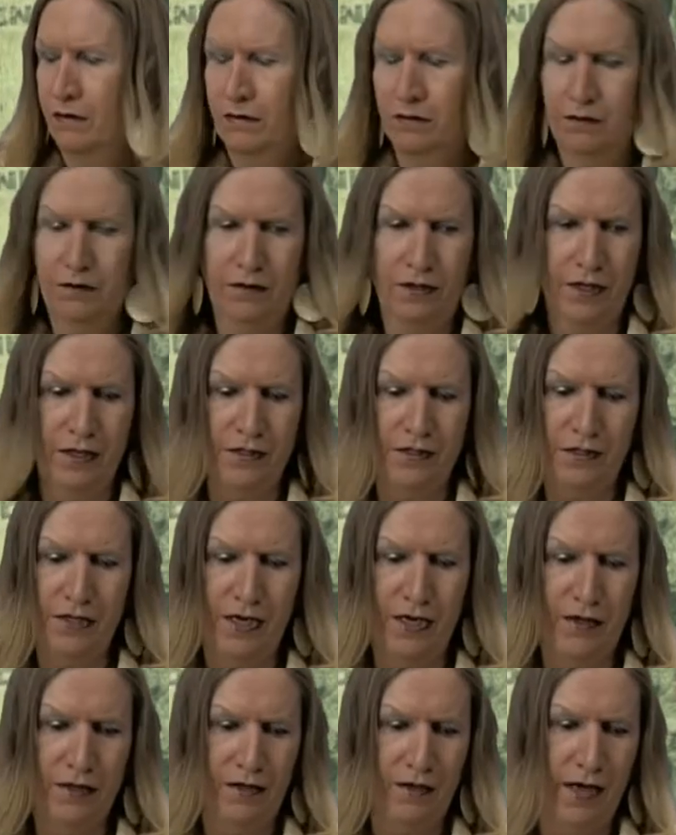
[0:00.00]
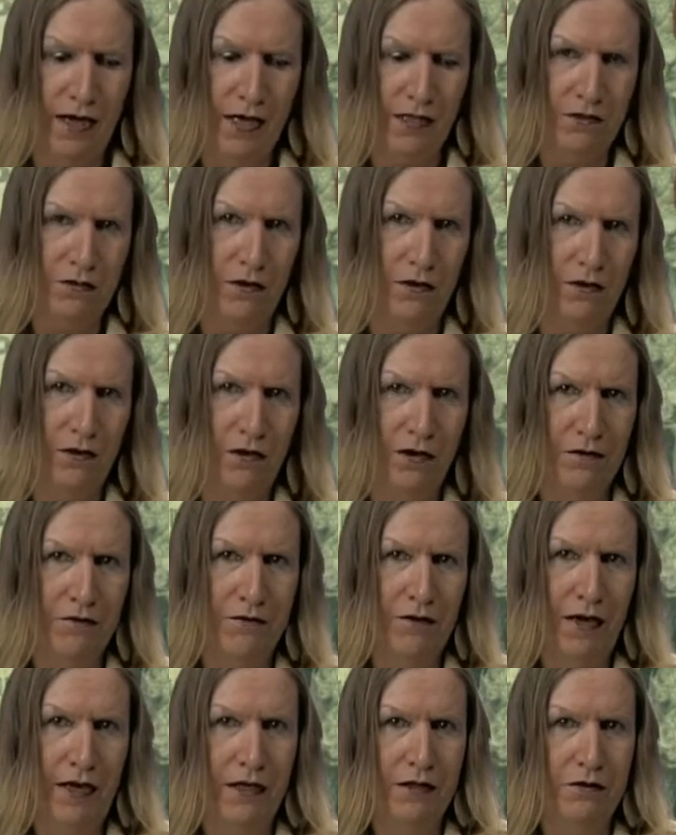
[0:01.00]
they say that Oswald only
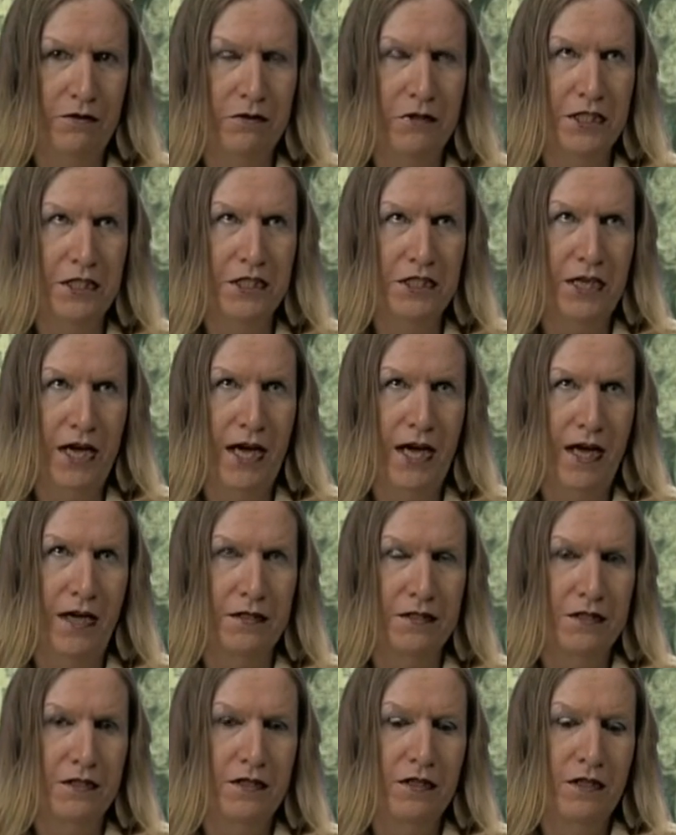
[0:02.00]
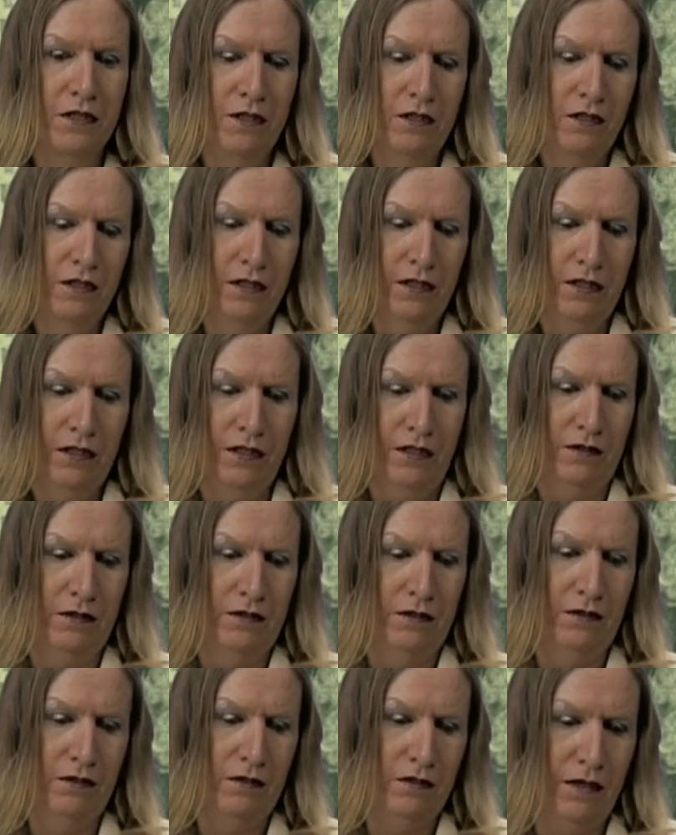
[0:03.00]
fired three shots,
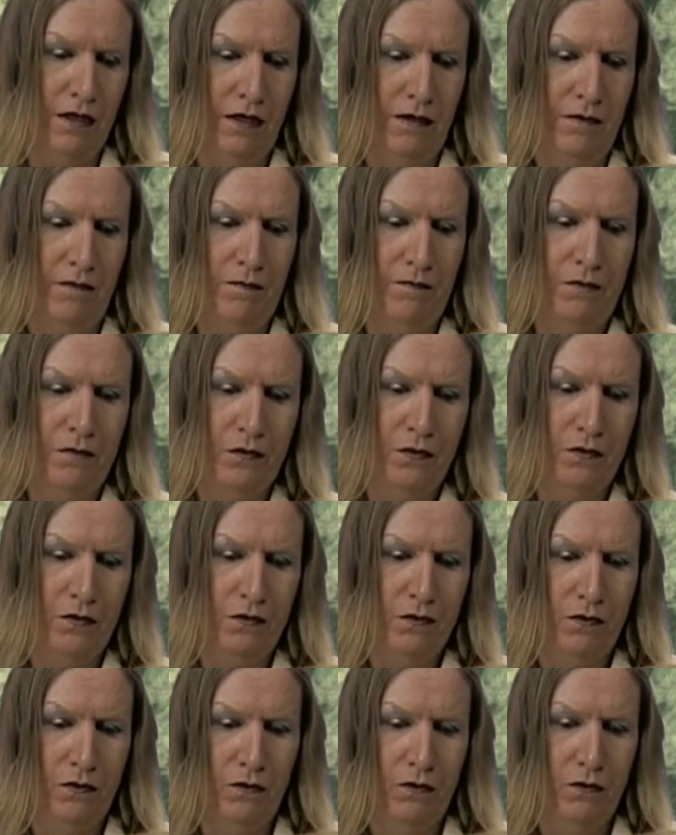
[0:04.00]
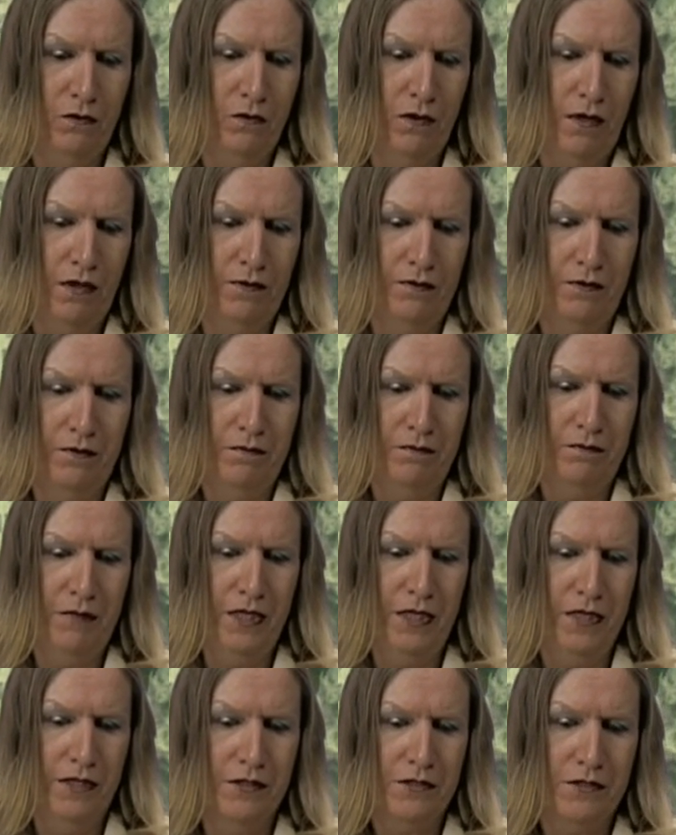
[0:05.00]
and one of them
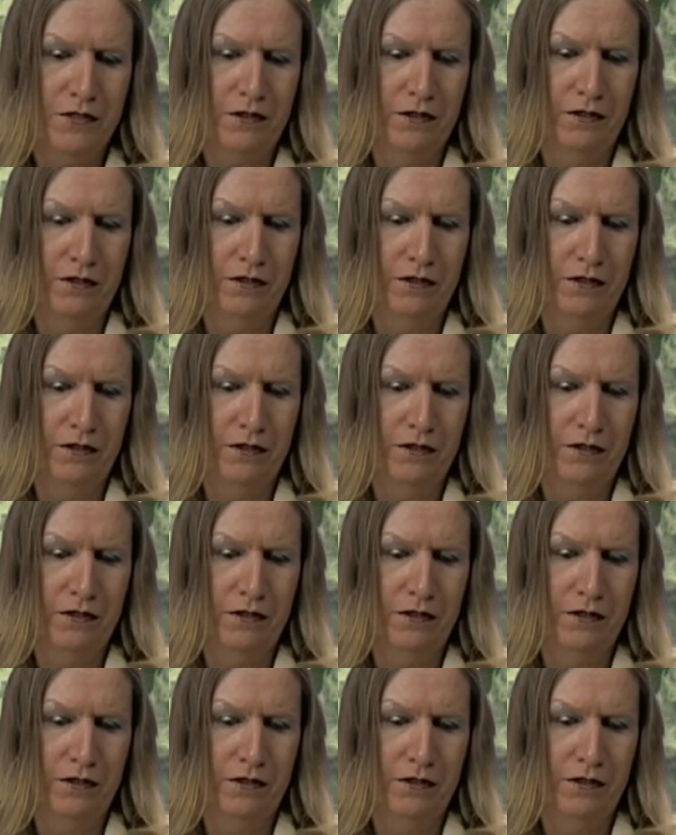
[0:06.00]
missed,